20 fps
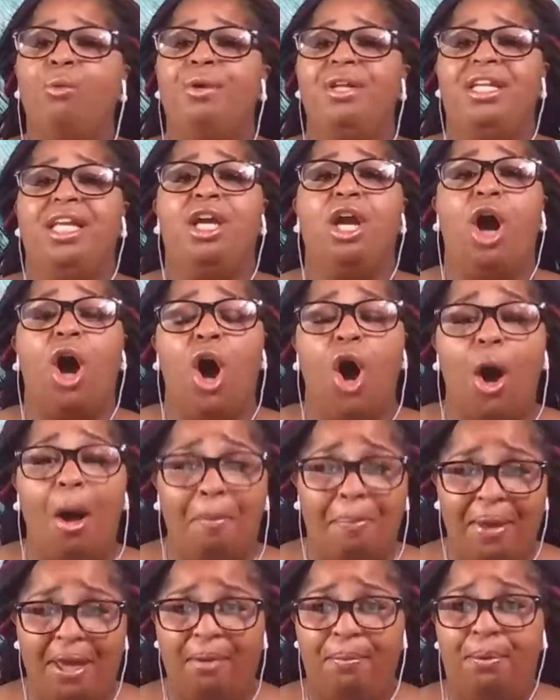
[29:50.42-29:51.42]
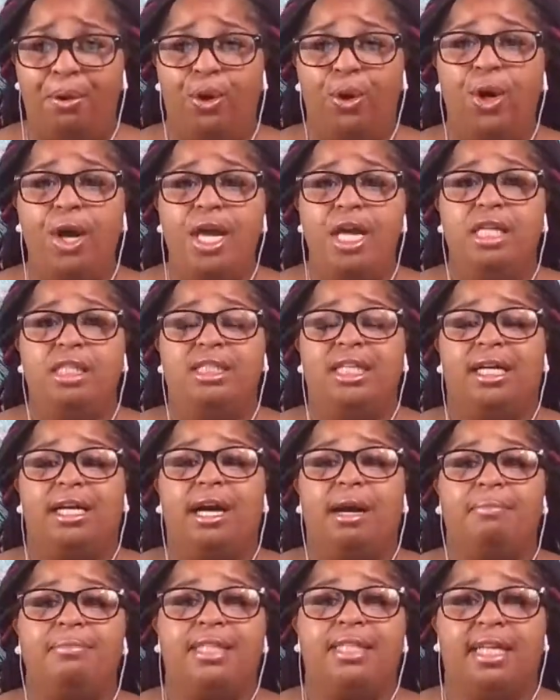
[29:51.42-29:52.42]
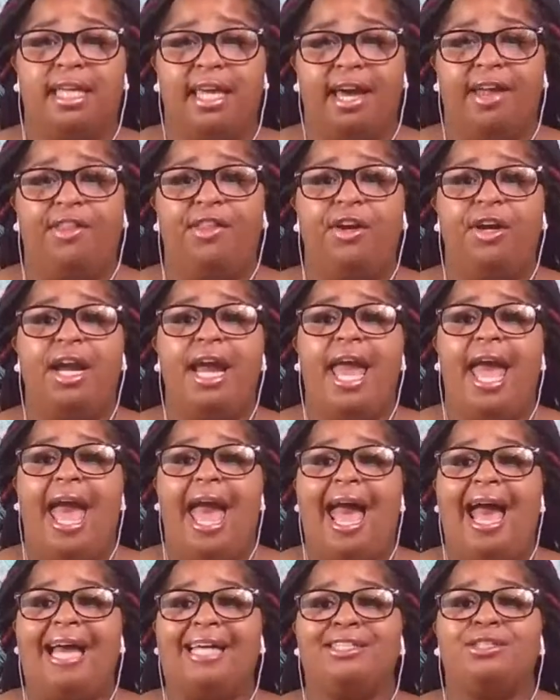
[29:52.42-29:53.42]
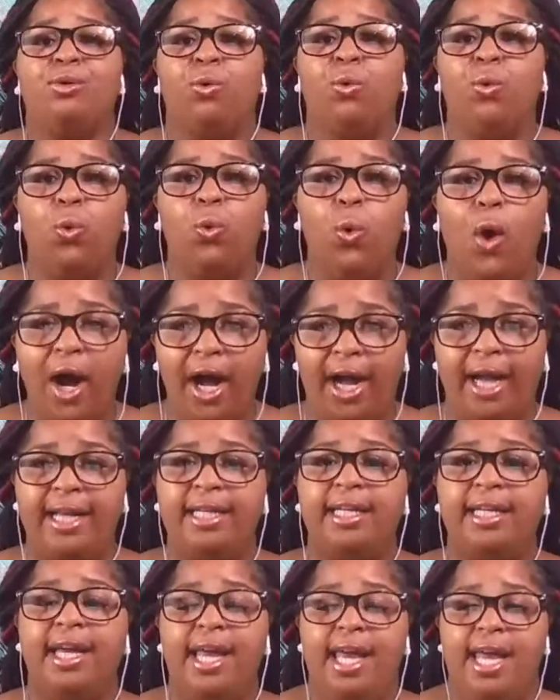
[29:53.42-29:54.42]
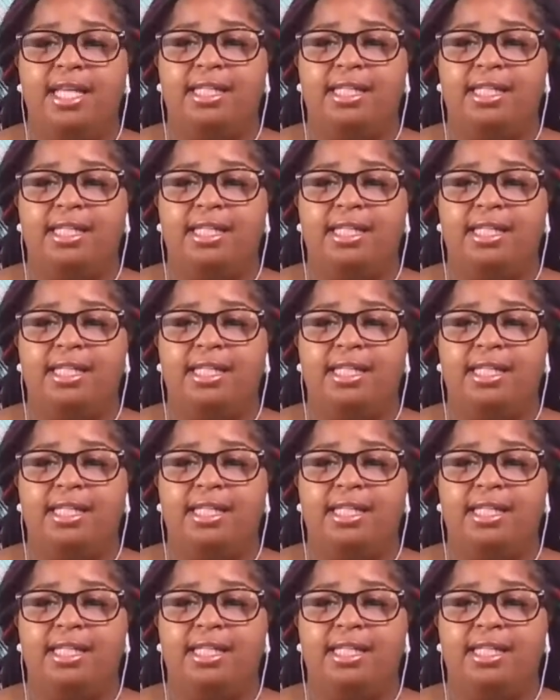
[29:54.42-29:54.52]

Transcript: we need all people to come together as one